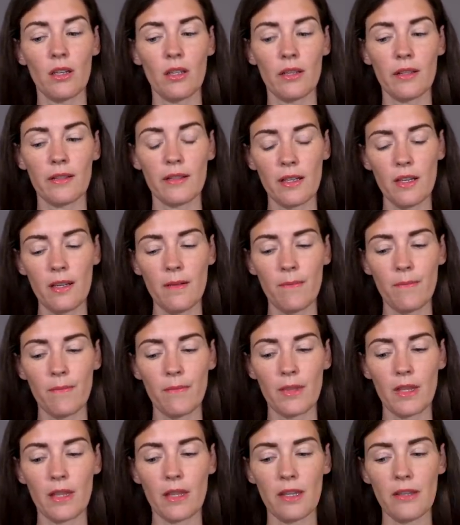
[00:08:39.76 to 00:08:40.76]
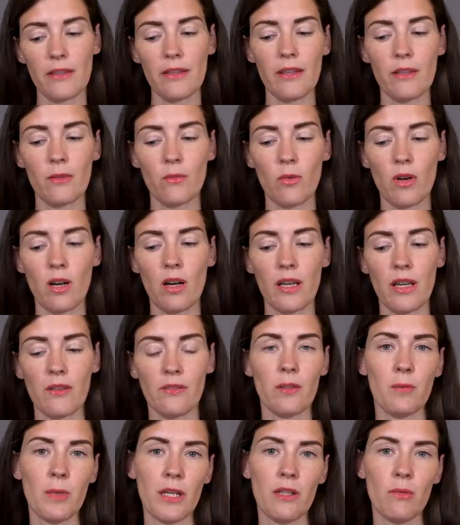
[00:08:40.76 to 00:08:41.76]
"See, this is what
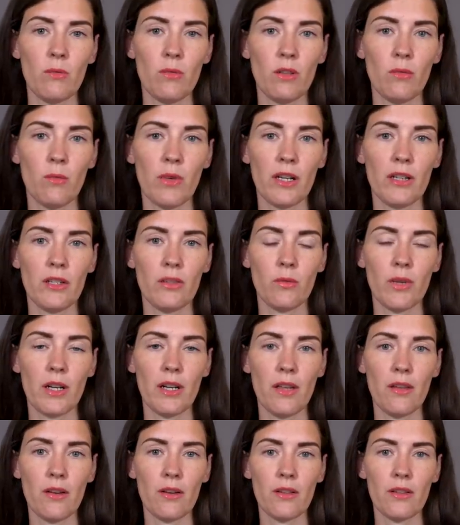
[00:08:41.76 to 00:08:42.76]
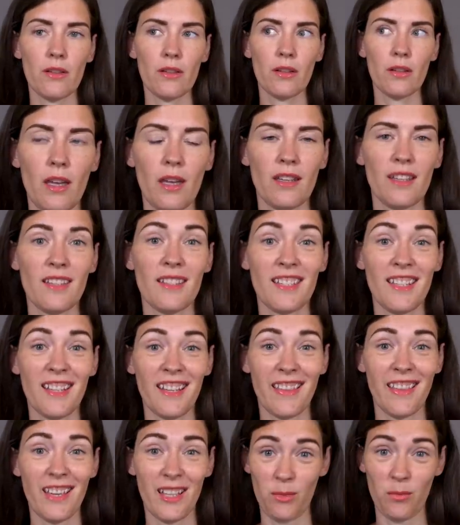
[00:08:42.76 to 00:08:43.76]
everybody will wear in 20 years. And
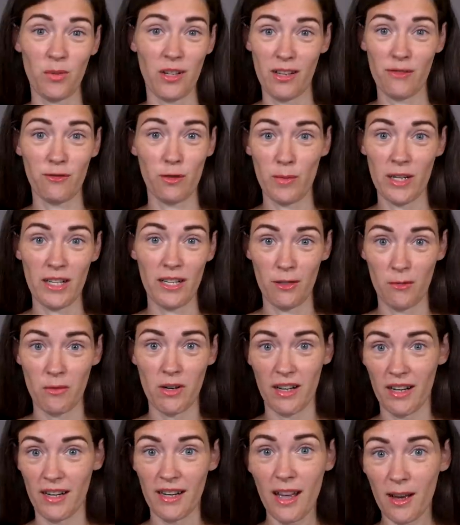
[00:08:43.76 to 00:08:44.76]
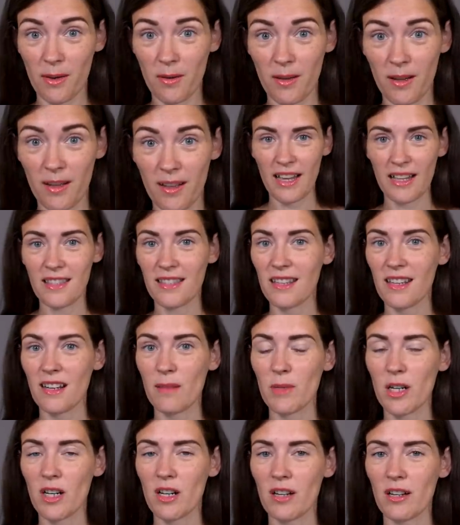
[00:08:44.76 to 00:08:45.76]
indeed, that's what everybody's wearing now. And
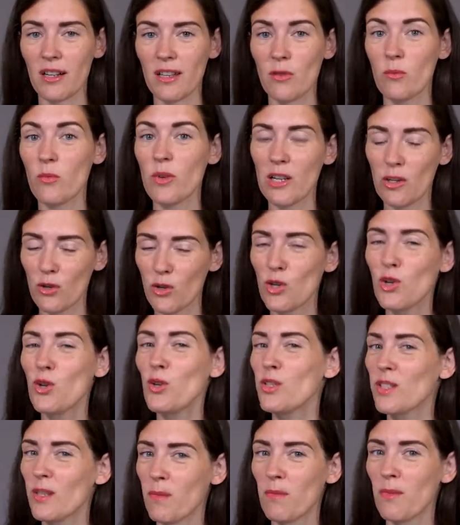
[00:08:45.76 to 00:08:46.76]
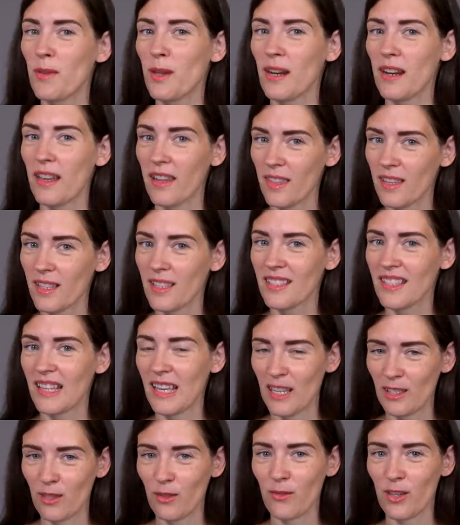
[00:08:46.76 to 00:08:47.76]
Stella McCartney would know something like this
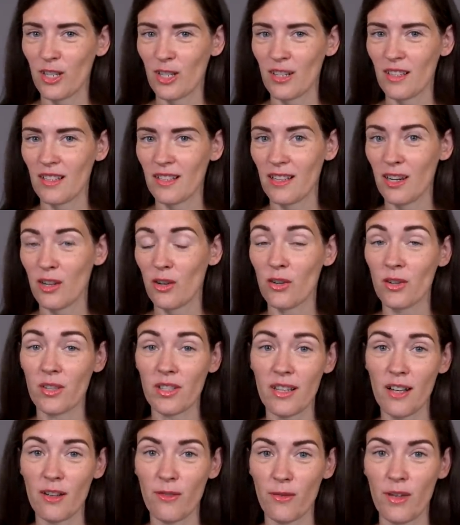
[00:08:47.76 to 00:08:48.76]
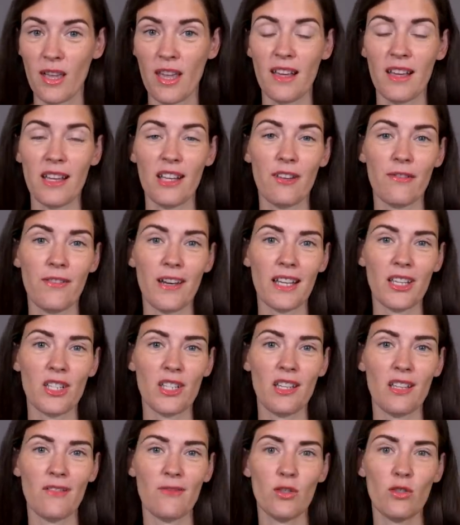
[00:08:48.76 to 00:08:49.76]
as a fashion designer herself. In fact,
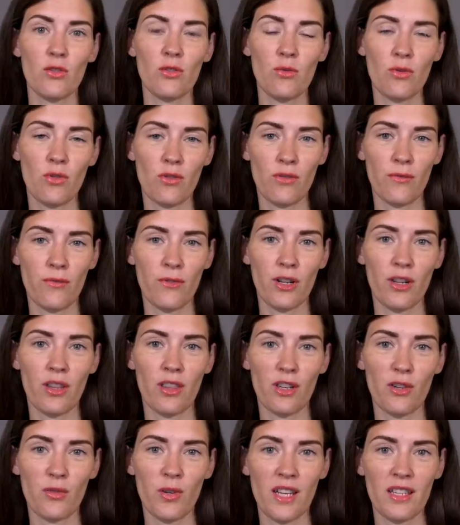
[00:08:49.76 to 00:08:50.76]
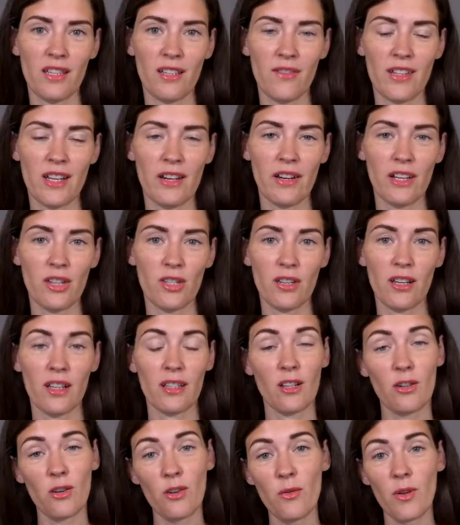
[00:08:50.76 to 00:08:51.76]
she even took over the creative direction
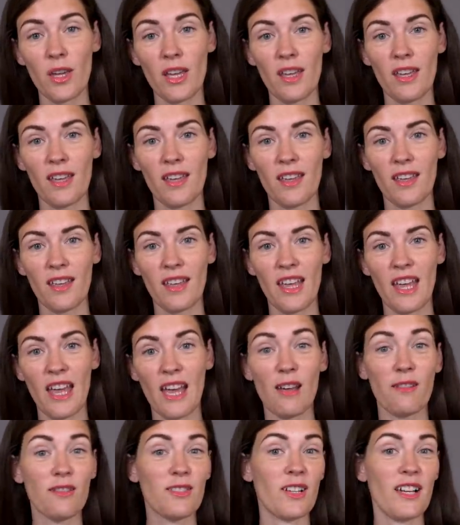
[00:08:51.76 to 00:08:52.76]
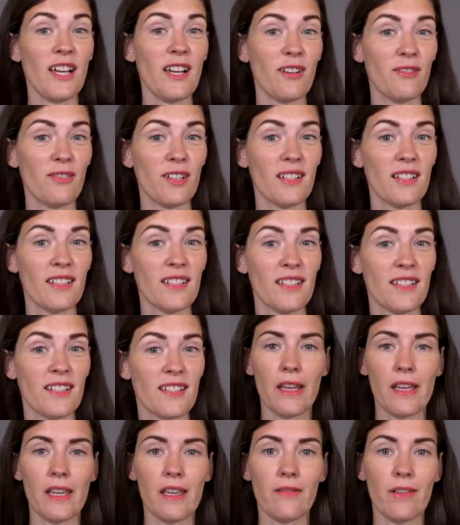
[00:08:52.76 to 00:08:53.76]
at Chloé after Lagerfeld.
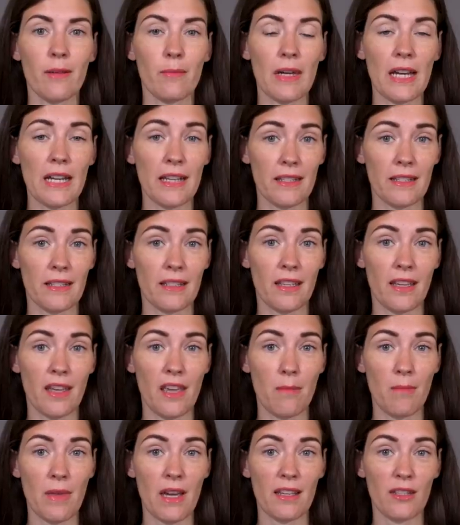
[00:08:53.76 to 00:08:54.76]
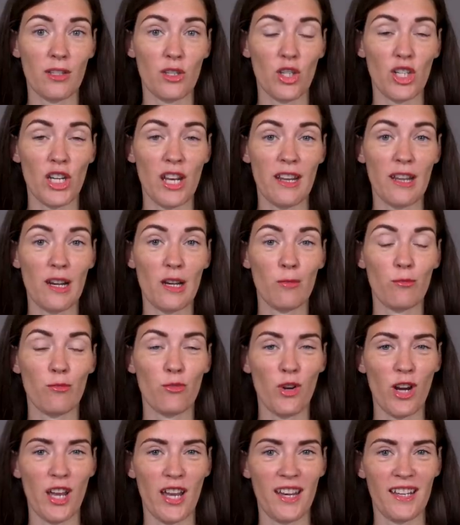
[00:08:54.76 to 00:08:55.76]
Eva Max came as a Chanel
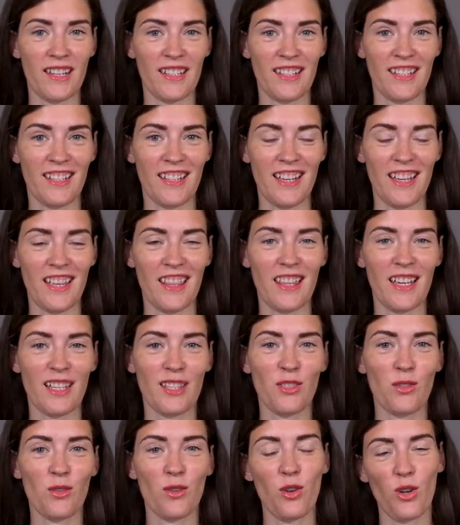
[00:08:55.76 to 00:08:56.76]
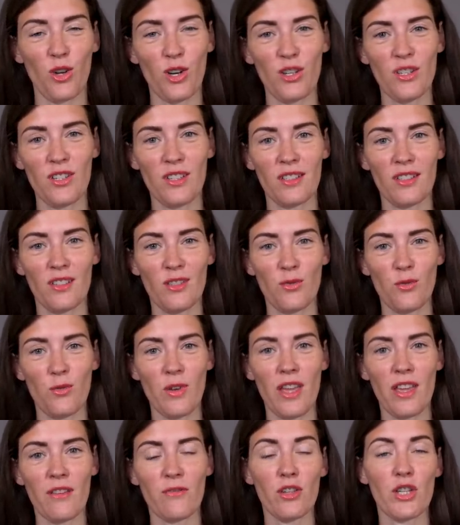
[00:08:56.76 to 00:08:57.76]
bride, and that's a nod
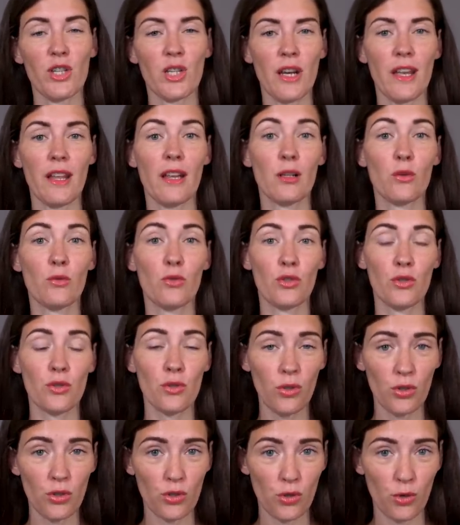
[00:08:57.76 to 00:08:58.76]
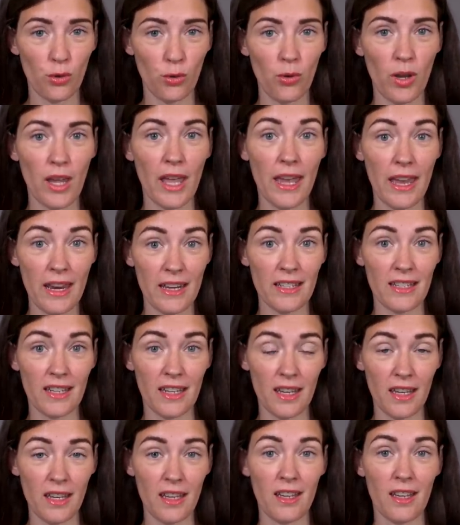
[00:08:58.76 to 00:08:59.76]
to every Chanel couture show
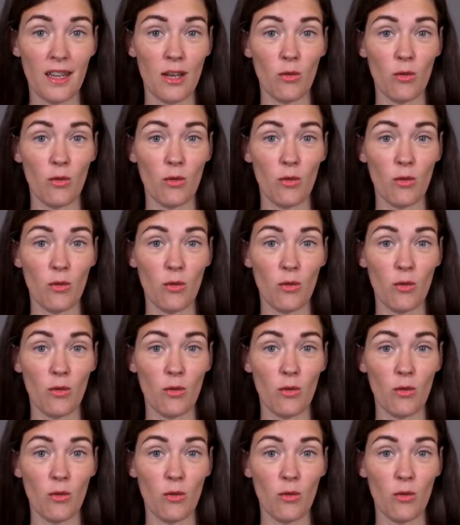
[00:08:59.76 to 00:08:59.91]
ending